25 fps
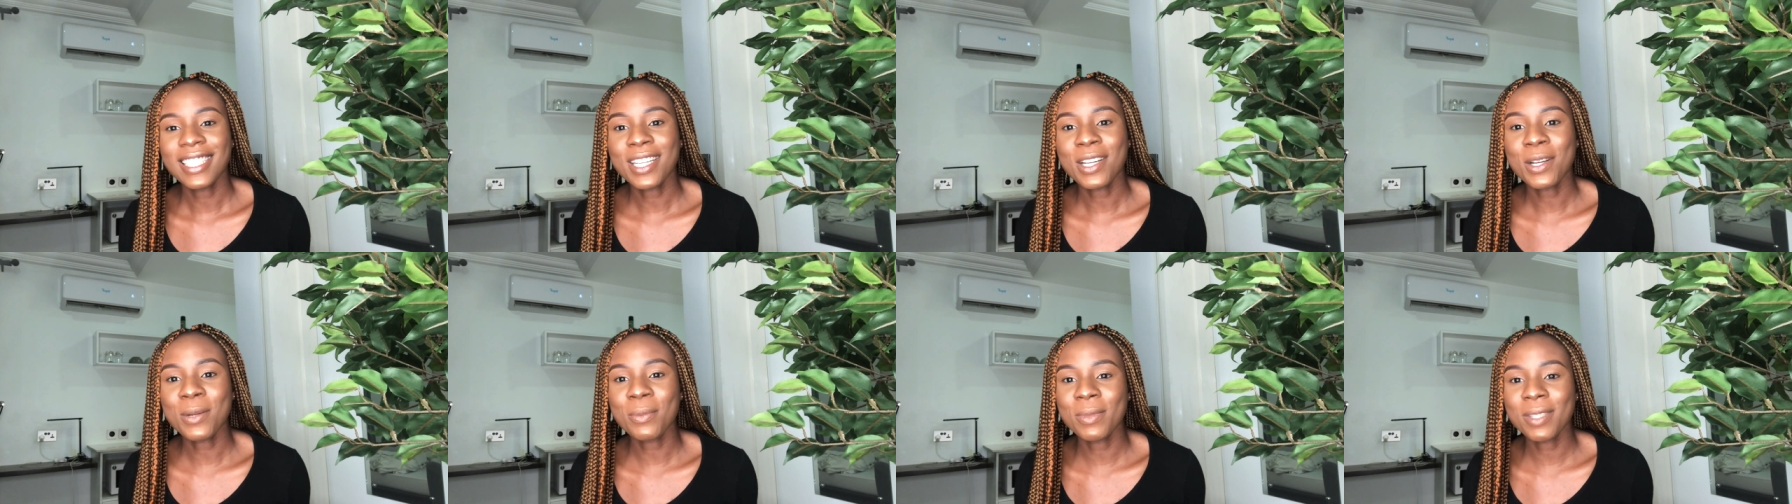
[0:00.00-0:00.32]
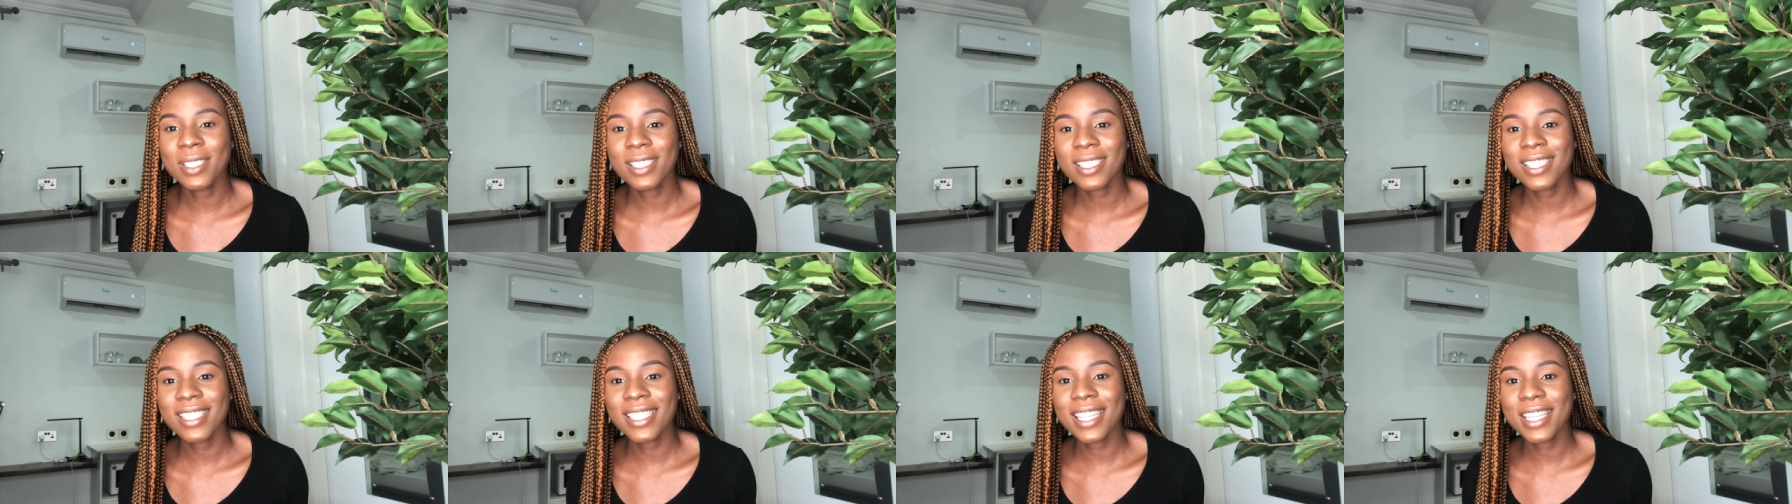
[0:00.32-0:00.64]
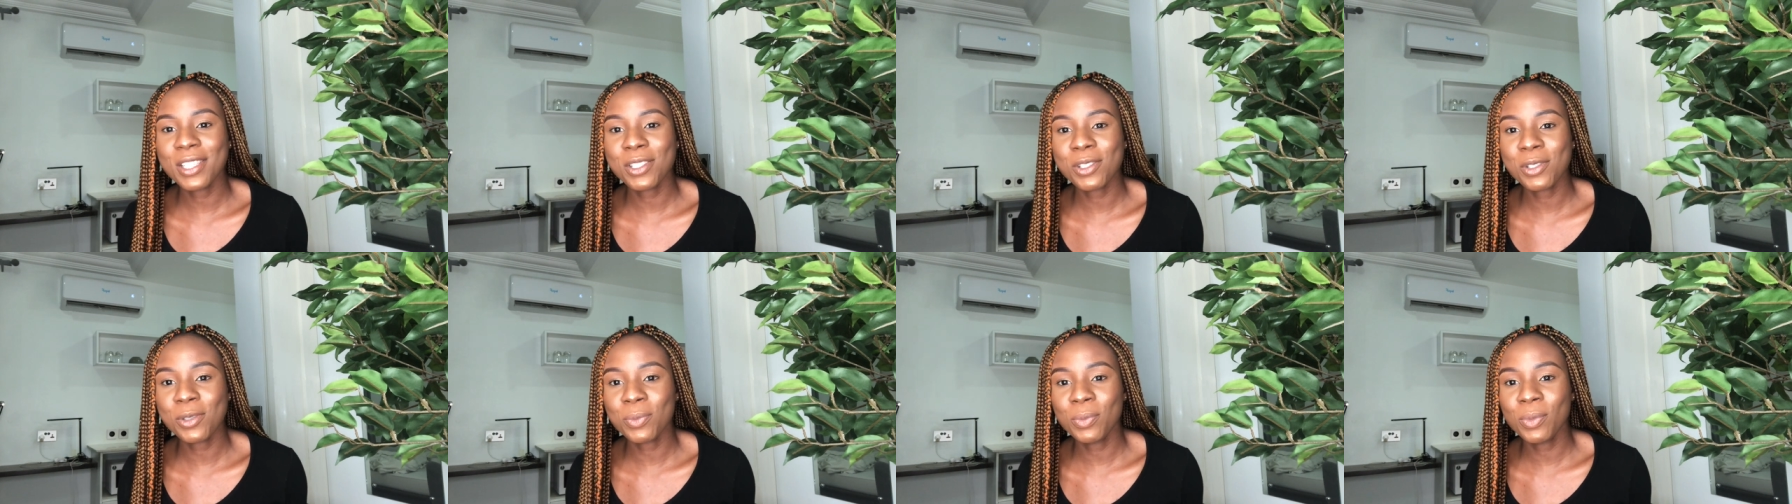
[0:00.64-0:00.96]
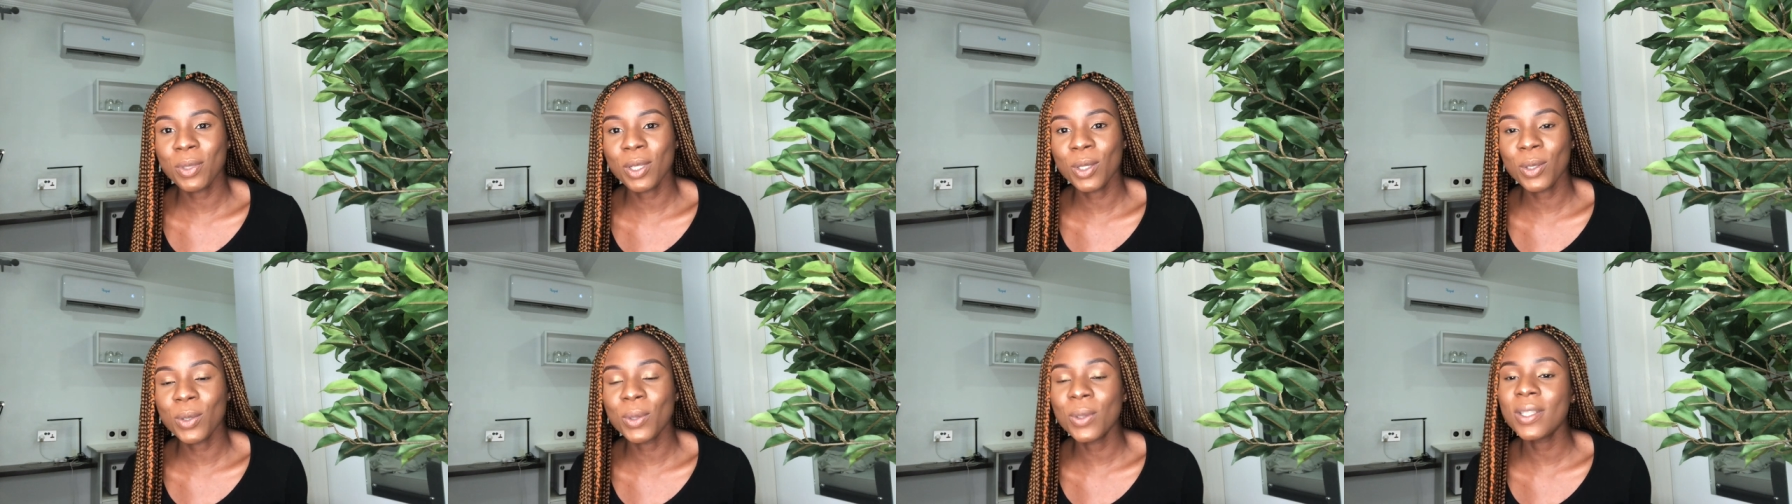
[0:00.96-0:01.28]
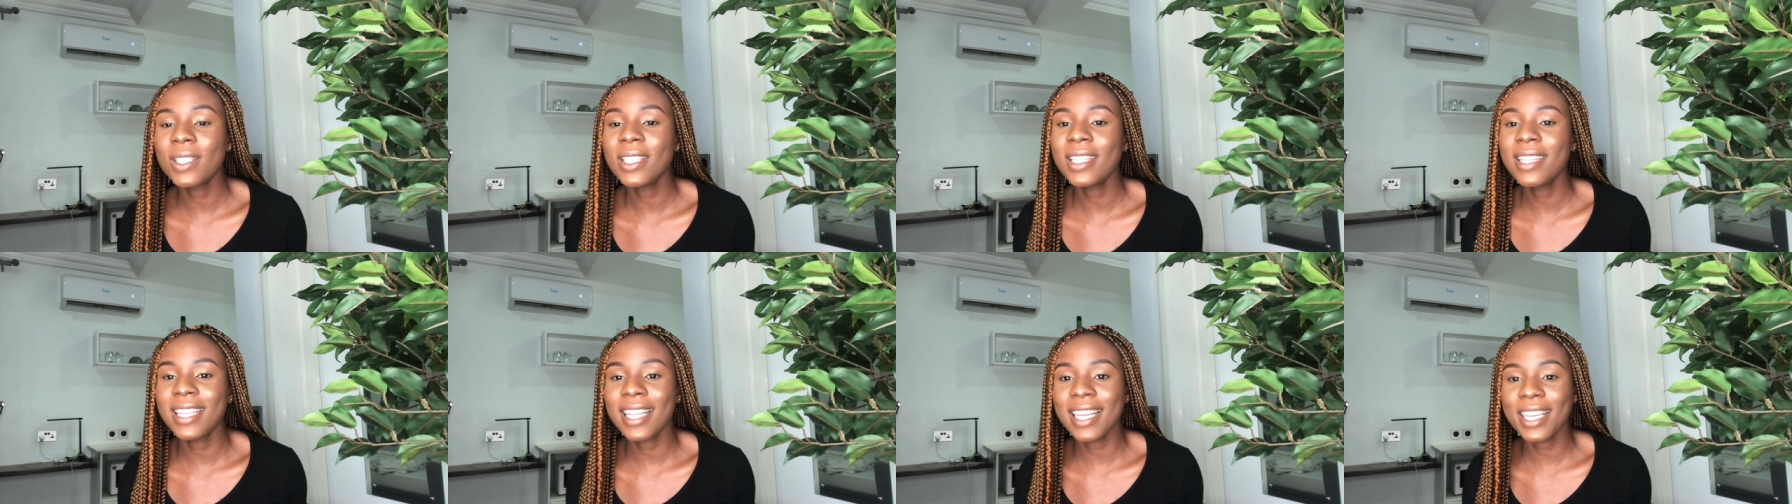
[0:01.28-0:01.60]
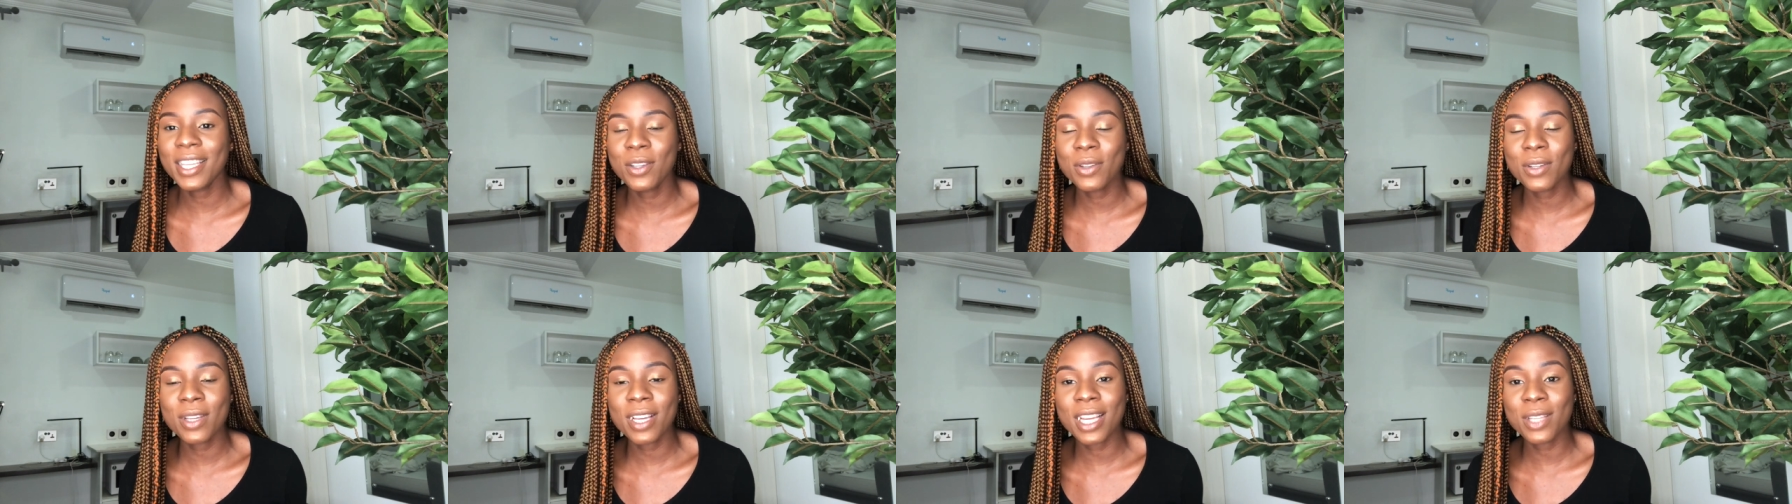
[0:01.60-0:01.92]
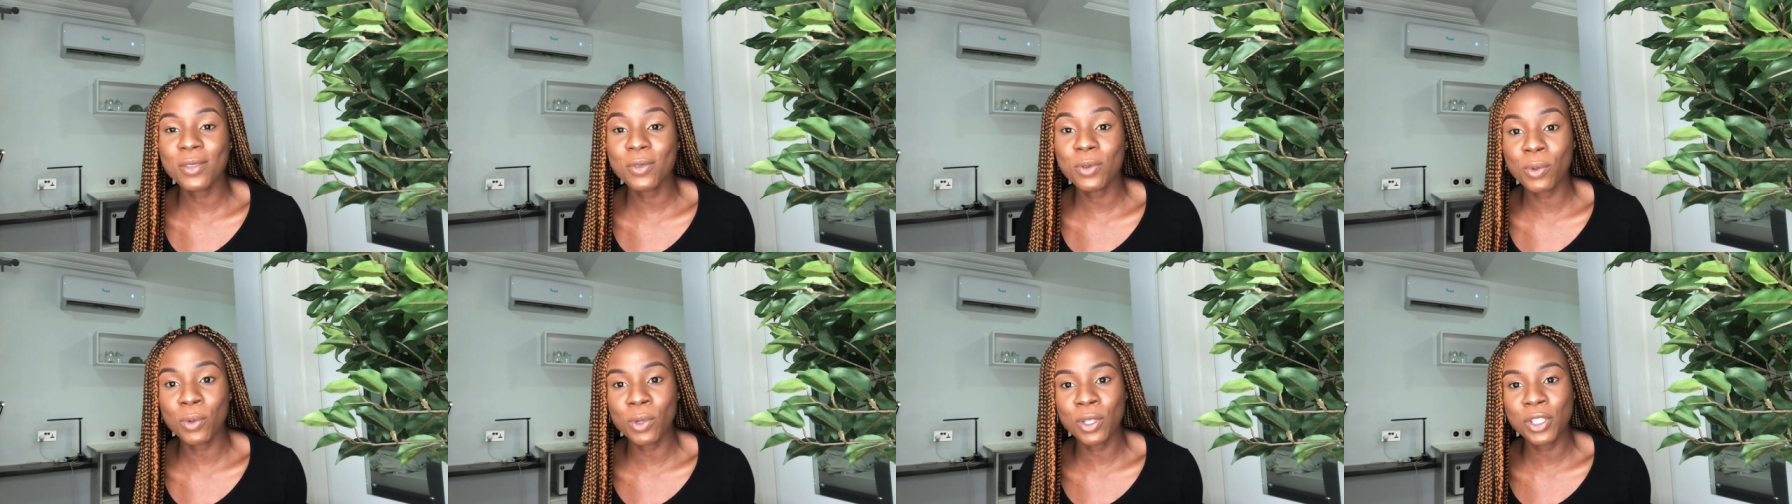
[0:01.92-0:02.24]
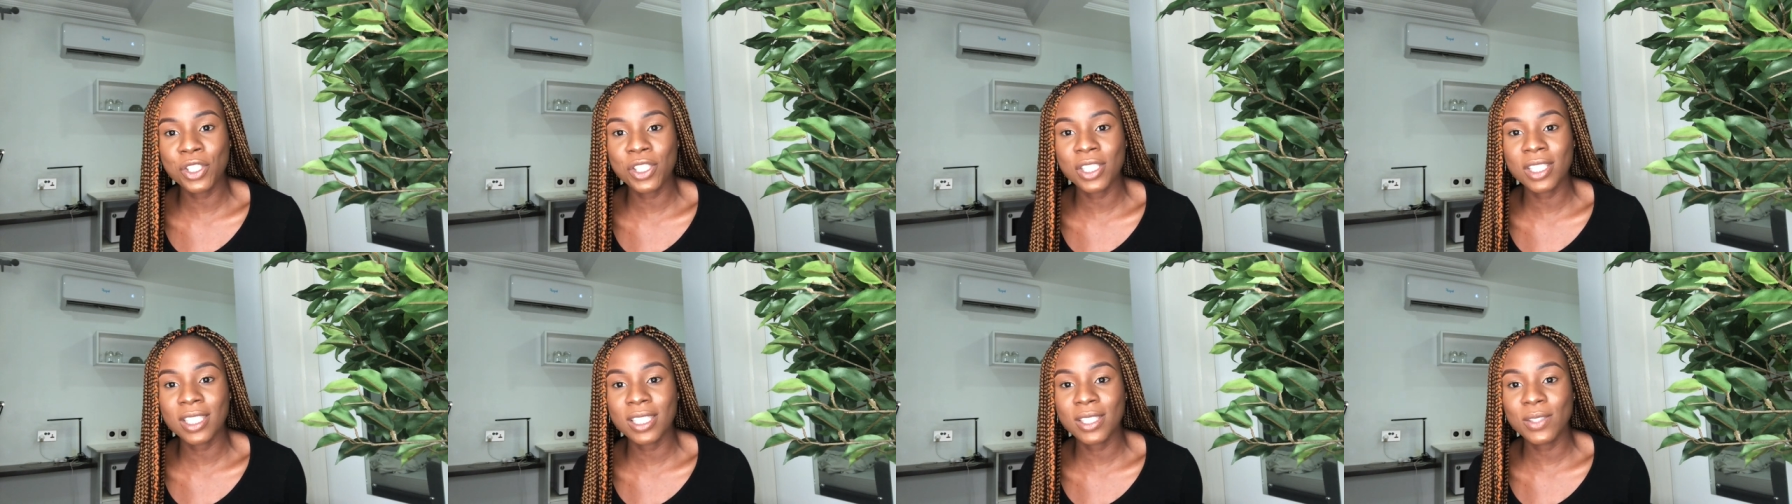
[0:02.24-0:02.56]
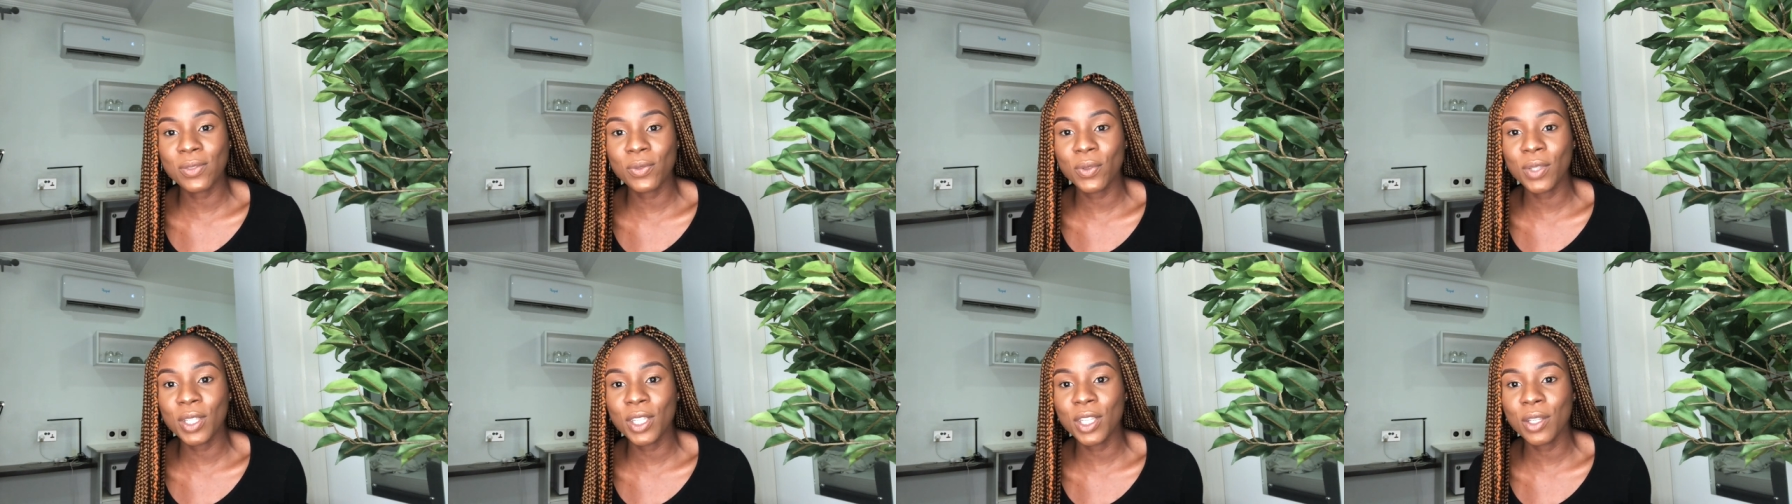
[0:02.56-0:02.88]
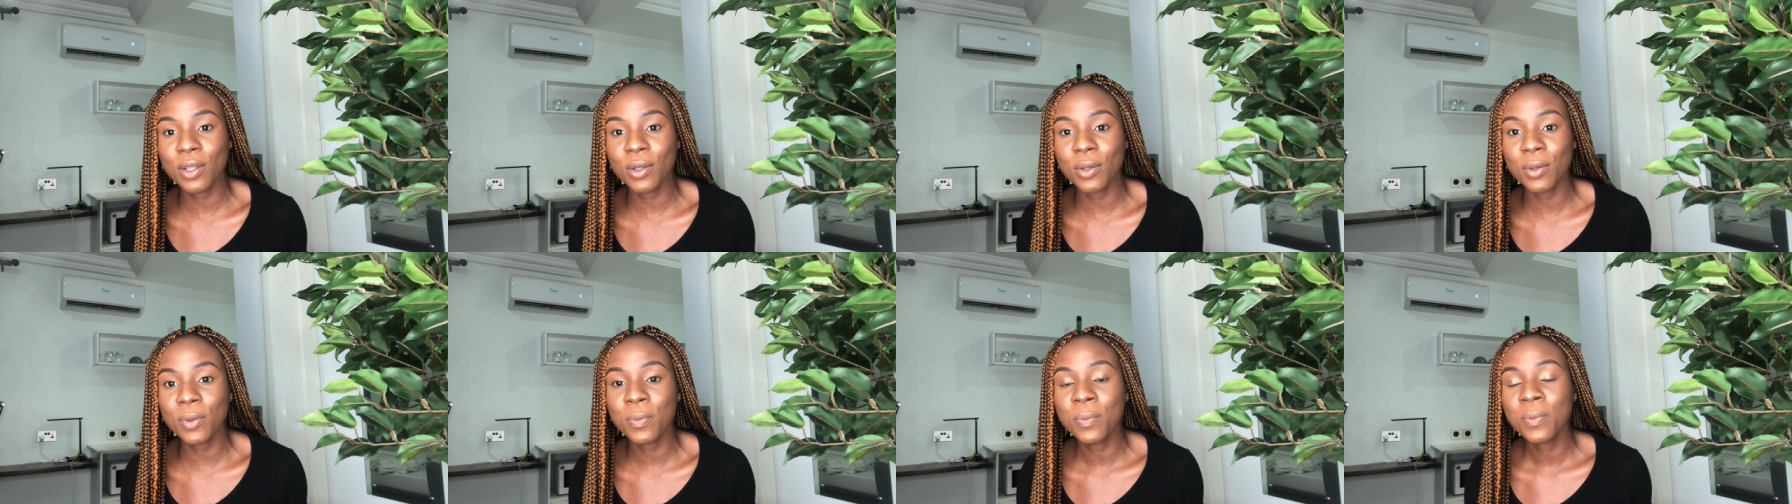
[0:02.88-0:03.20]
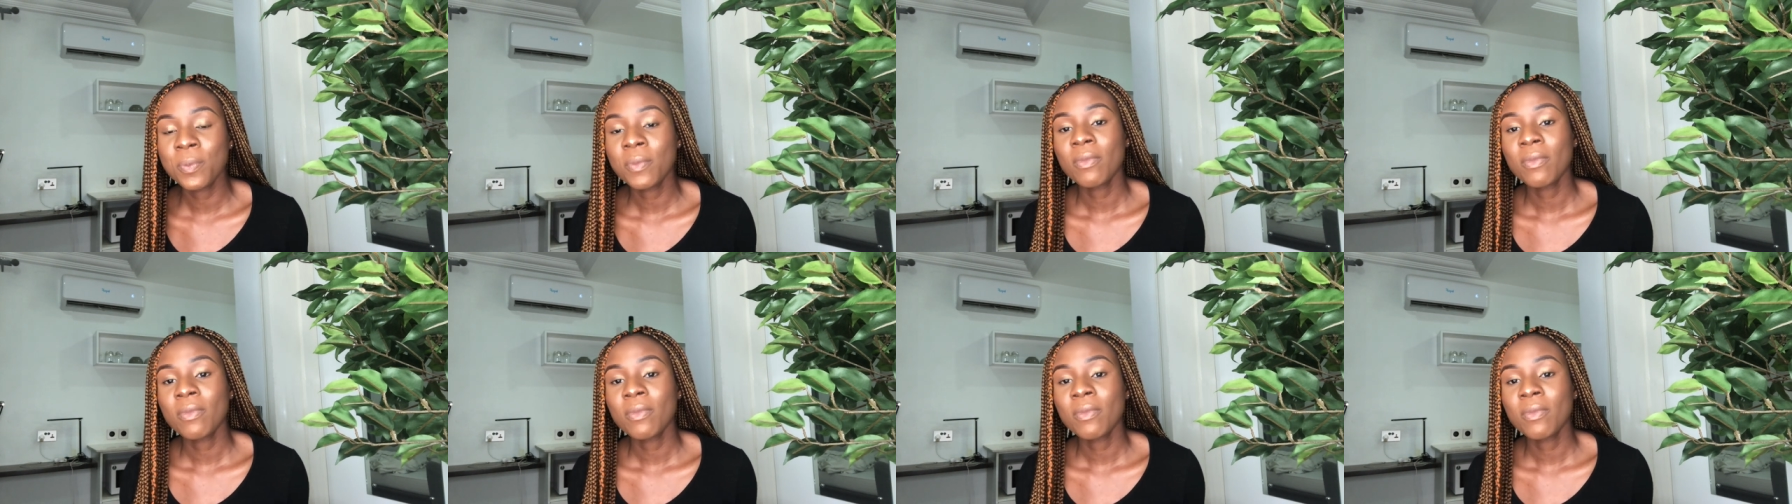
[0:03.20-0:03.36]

comment section below thank you guys for watching this video